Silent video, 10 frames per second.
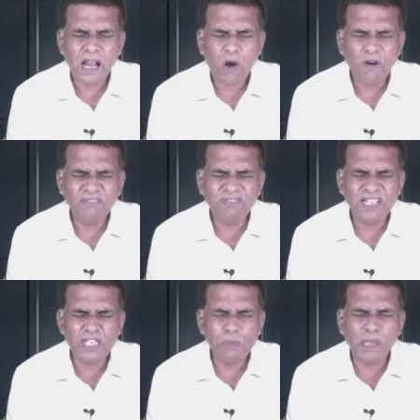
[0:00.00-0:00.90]

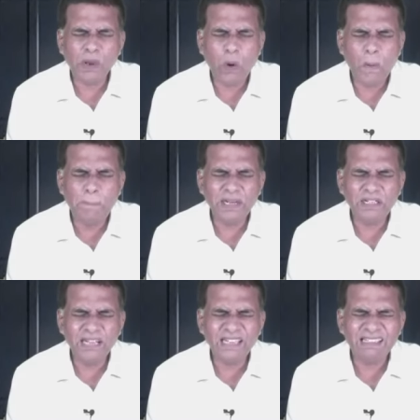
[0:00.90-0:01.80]
office be
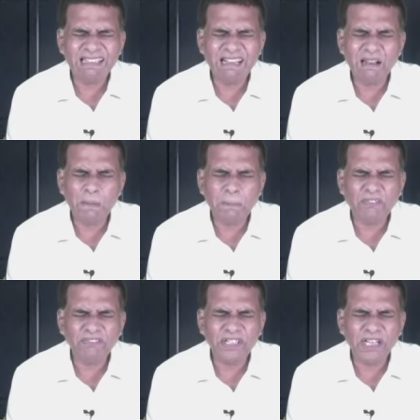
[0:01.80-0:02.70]
open. Let the
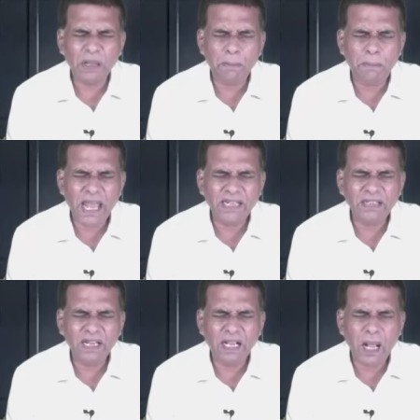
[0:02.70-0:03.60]
prophetic
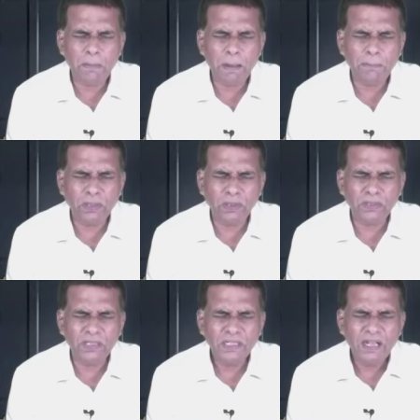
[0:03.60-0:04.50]
mantle come
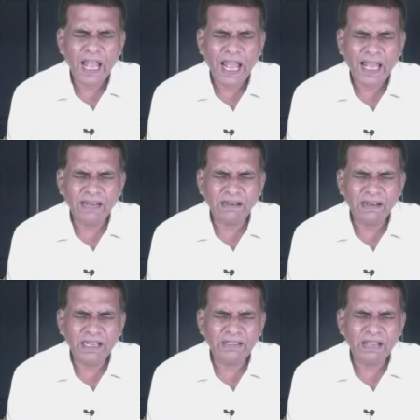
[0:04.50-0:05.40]
upon and
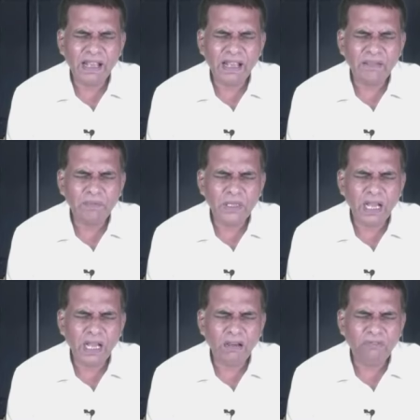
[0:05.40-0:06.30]
let um,
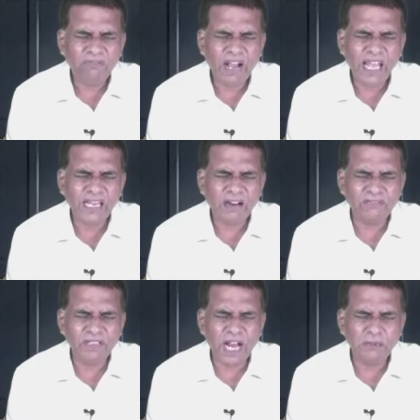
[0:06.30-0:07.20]
the fire
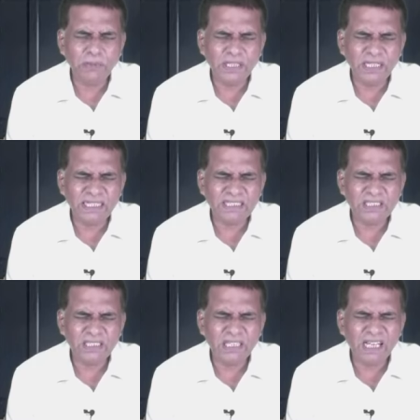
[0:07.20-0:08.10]
of God be released,